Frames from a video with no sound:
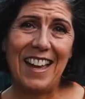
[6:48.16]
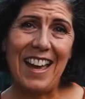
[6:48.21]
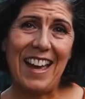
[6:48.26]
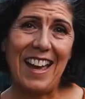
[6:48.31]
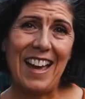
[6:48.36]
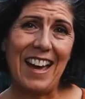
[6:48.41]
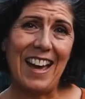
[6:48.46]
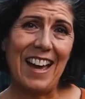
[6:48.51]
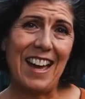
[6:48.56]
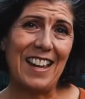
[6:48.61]

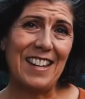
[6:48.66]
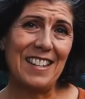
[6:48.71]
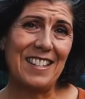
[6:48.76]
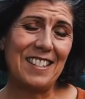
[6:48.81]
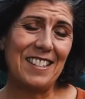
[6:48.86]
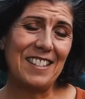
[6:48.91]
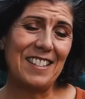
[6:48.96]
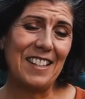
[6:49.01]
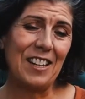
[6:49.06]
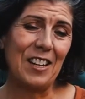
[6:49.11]

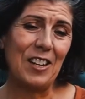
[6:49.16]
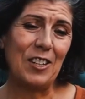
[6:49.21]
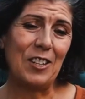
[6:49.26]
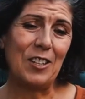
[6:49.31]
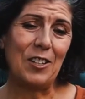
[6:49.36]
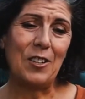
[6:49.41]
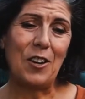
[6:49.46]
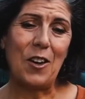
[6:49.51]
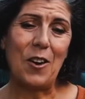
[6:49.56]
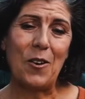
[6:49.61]
And,
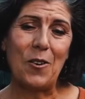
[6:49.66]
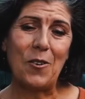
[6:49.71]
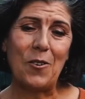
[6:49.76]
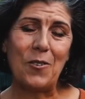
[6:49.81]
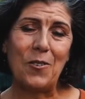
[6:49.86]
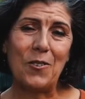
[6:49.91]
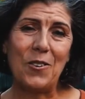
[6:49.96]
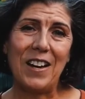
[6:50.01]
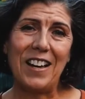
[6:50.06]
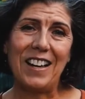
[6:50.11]

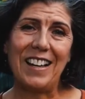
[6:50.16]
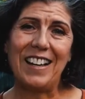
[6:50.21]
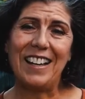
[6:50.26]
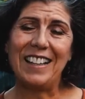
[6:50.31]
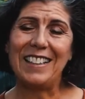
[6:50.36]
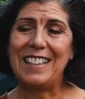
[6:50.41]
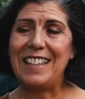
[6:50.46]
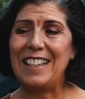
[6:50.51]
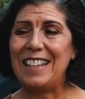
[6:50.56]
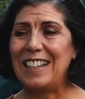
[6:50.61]

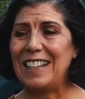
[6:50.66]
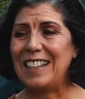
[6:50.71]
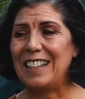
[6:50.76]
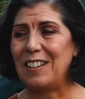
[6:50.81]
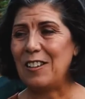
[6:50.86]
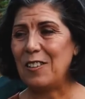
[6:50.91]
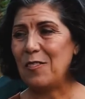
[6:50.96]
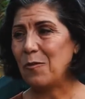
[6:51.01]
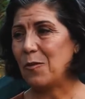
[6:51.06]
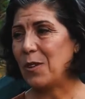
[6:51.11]
again,
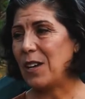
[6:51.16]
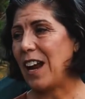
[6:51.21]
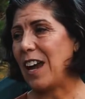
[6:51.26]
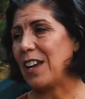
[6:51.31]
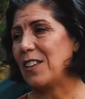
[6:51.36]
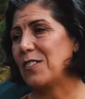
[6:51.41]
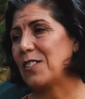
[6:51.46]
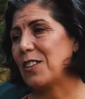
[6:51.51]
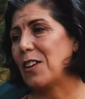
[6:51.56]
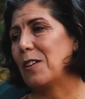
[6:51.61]
when I
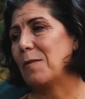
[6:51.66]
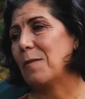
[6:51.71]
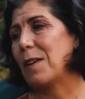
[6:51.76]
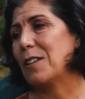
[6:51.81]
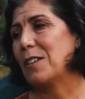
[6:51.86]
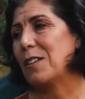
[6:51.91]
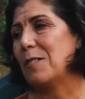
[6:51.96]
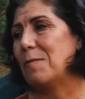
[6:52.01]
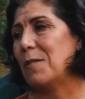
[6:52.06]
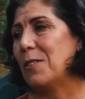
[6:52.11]
used to go to my
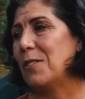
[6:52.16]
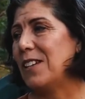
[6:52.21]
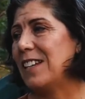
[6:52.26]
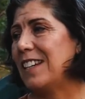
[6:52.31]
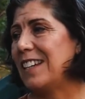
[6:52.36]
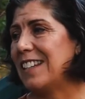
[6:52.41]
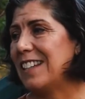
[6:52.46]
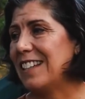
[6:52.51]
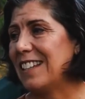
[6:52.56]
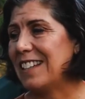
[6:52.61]

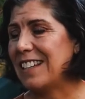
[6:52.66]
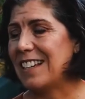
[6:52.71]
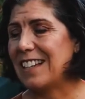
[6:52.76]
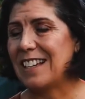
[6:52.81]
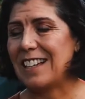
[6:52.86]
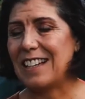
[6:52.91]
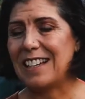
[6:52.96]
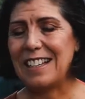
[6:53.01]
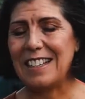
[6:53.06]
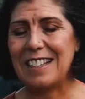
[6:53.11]
community
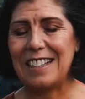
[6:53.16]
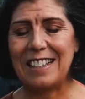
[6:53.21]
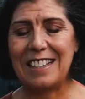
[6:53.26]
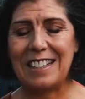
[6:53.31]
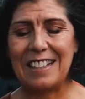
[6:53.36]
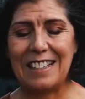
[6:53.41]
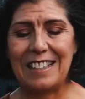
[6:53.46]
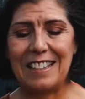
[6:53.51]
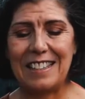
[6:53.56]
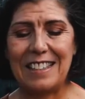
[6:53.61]

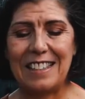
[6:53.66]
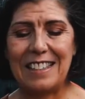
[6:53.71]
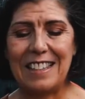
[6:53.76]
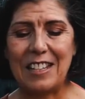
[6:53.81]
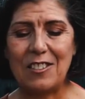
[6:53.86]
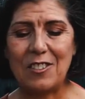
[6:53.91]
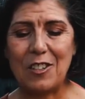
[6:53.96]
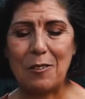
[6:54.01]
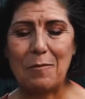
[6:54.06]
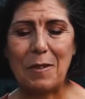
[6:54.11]

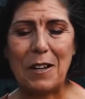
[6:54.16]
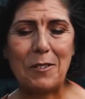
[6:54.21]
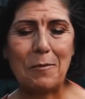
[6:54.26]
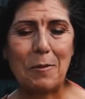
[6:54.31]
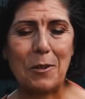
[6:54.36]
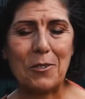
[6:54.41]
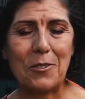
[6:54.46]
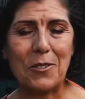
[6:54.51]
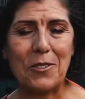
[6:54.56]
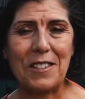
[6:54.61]
center, my
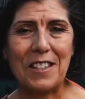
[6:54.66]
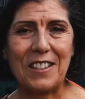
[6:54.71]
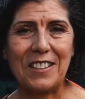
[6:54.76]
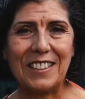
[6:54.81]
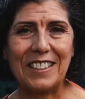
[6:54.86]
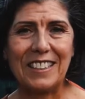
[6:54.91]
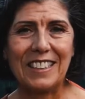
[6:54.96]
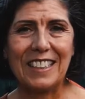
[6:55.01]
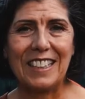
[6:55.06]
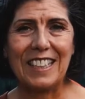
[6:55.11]
spiritual center,